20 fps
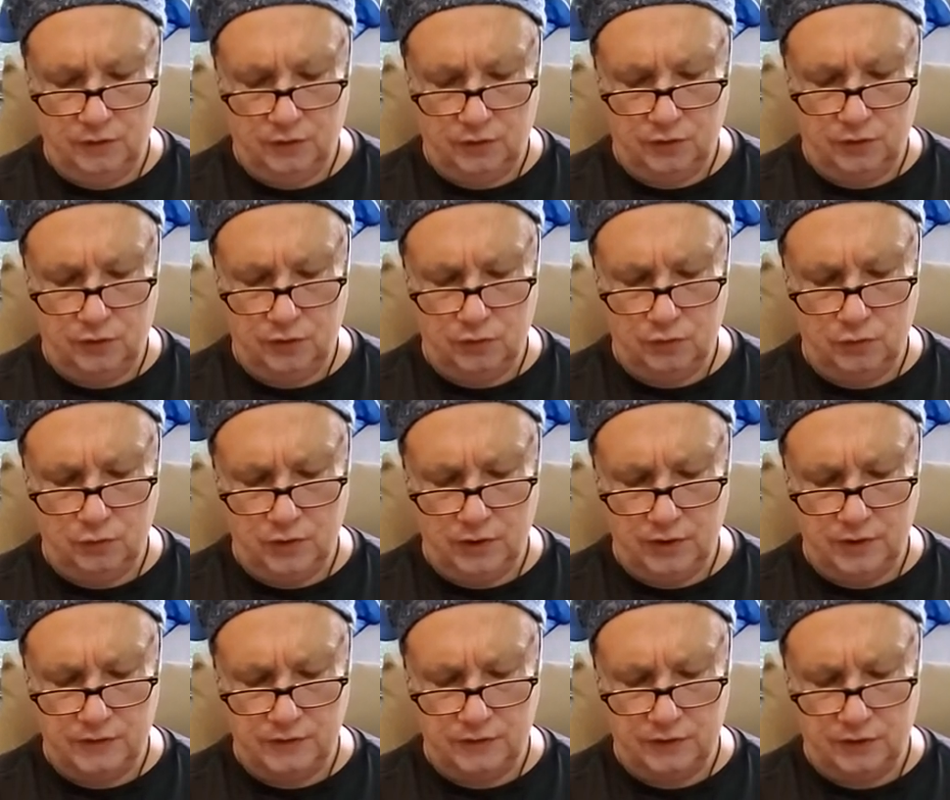You
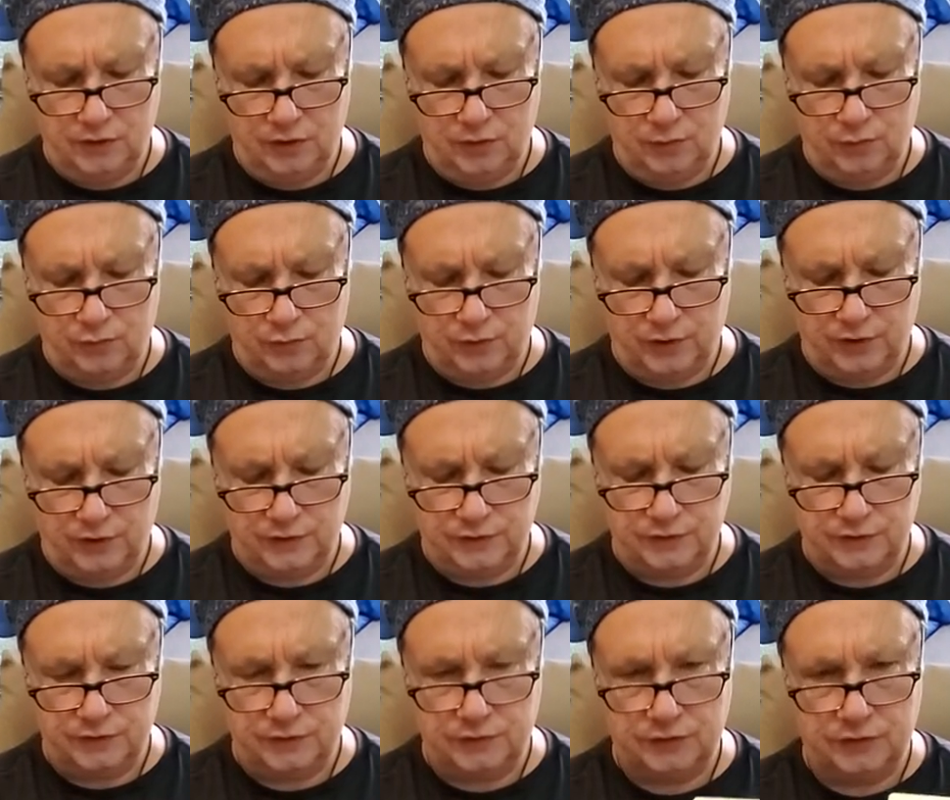as an Empress
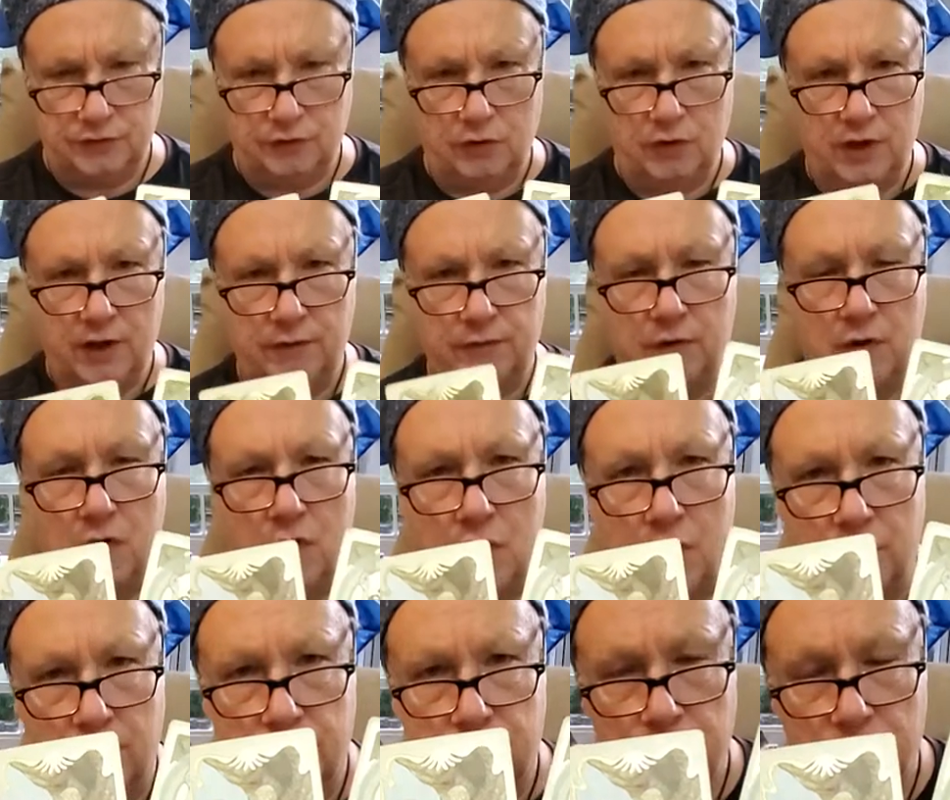still have a
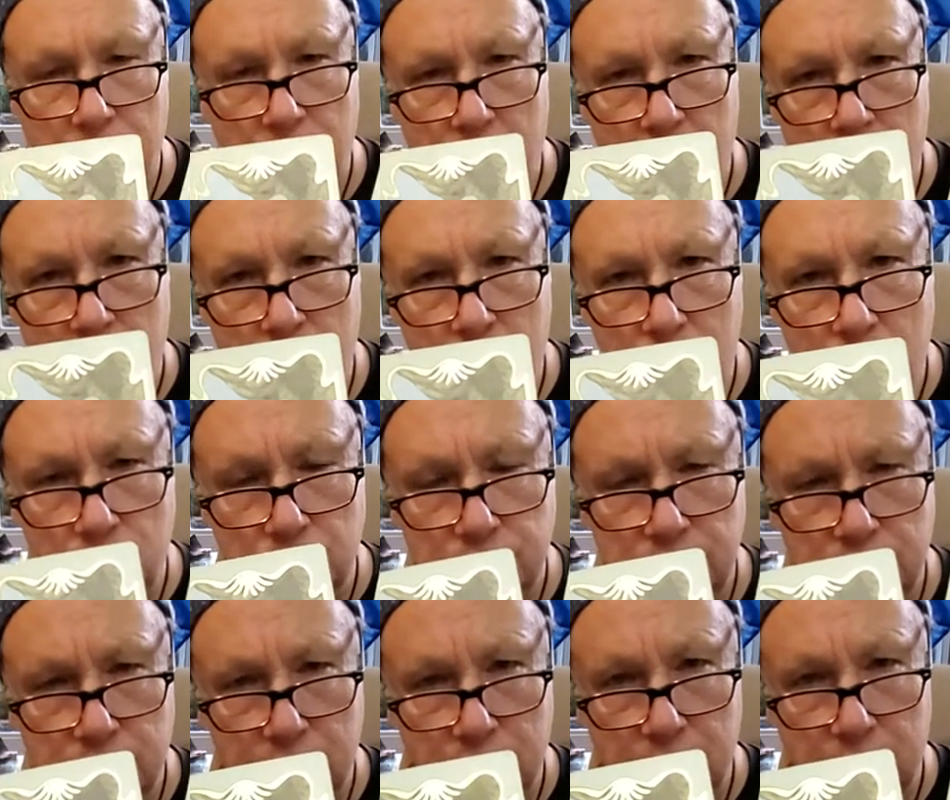heart. No one's
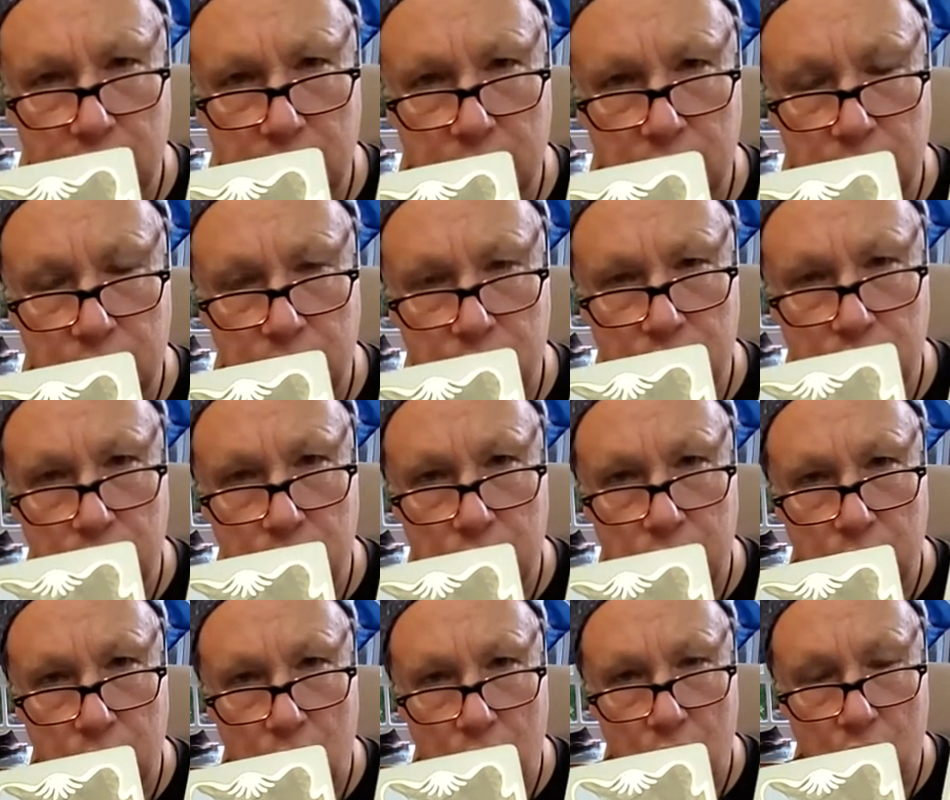ever going to get to you with
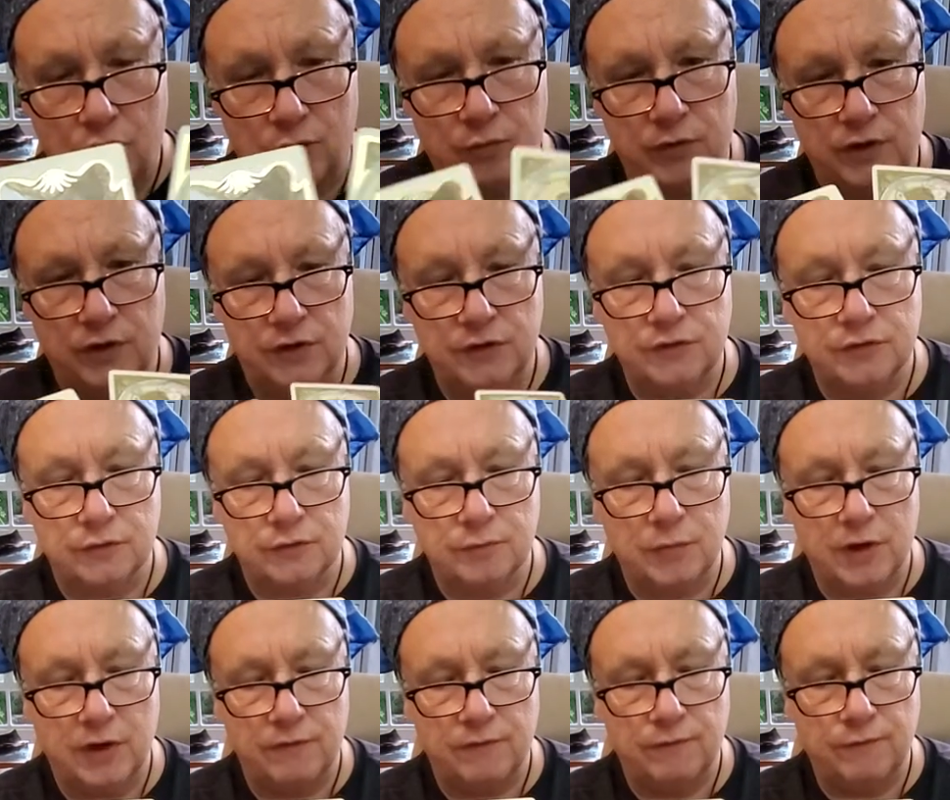their armies or
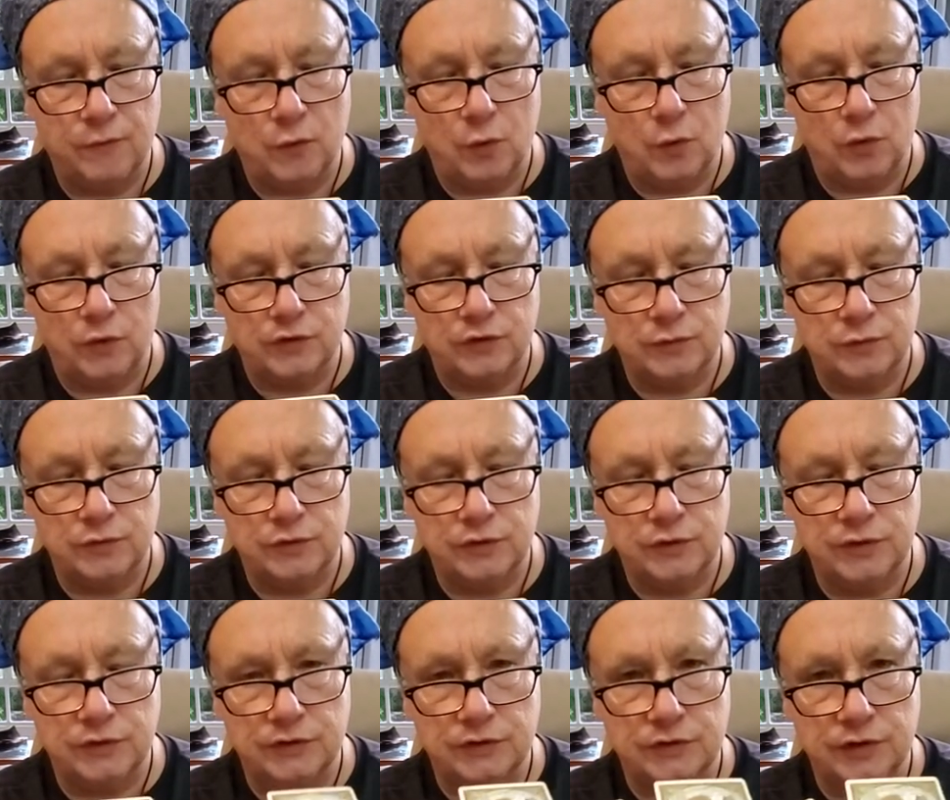by force. No one's
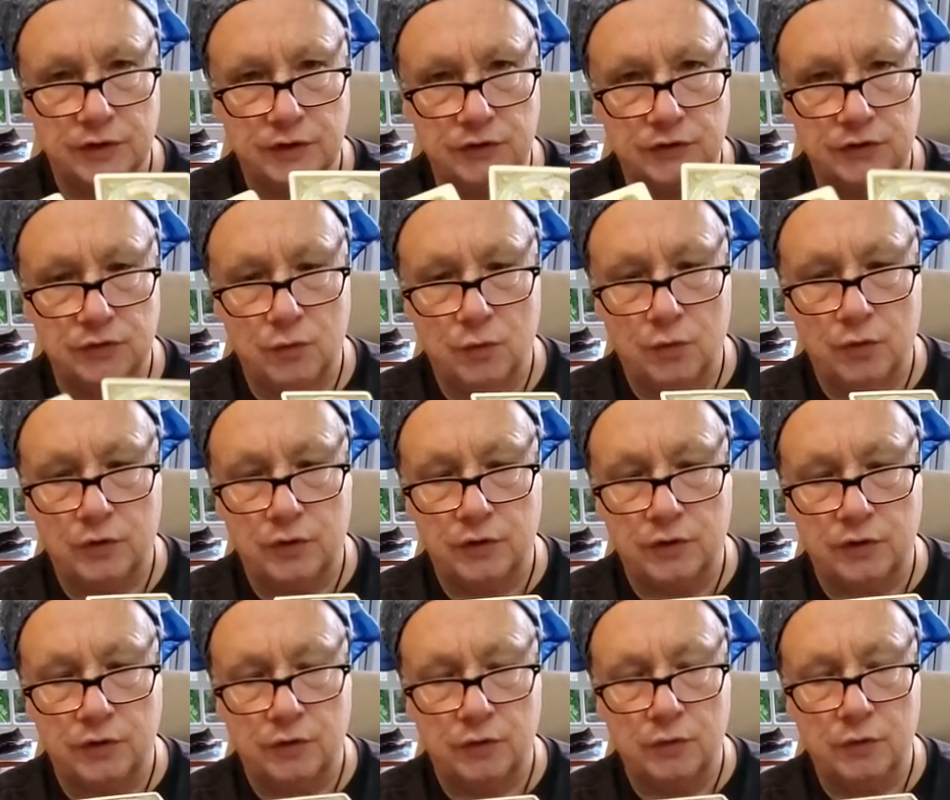going to stick a sword in
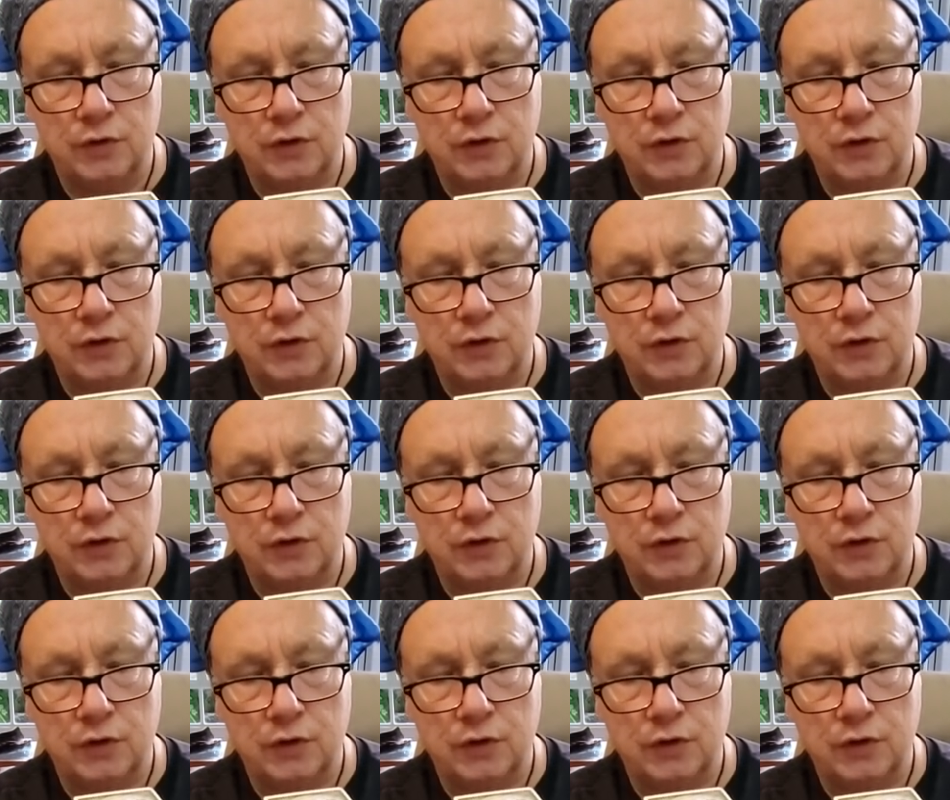you.